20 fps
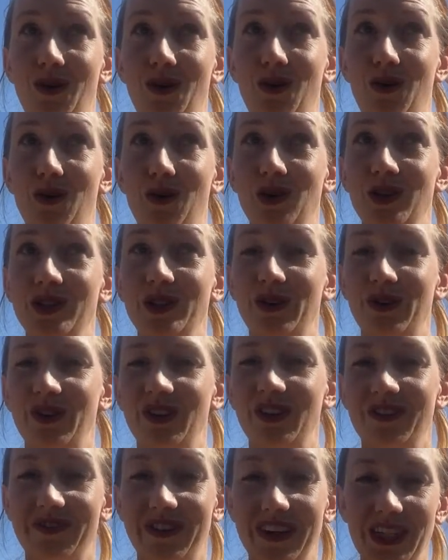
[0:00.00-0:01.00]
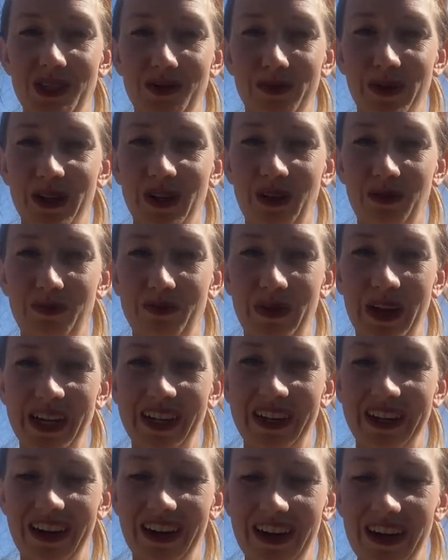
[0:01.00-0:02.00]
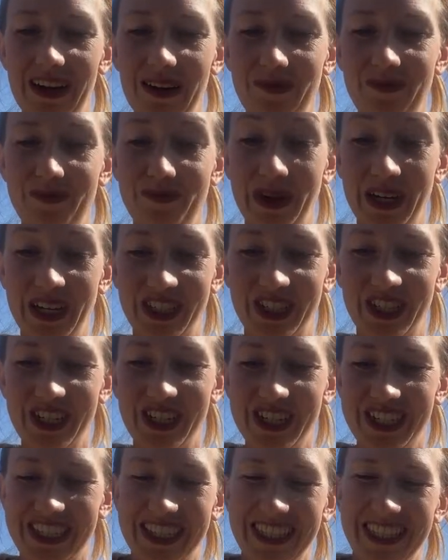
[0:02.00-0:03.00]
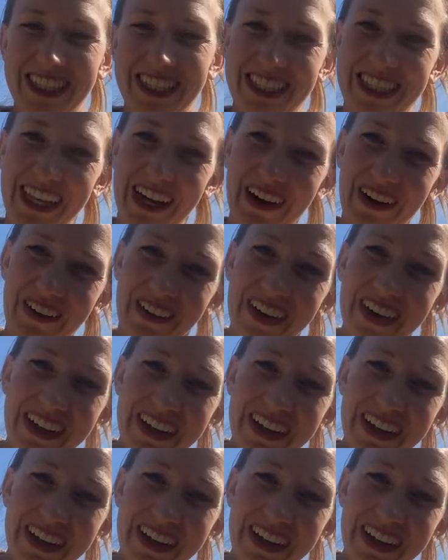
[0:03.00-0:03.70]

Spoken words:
old Facebook pictures. So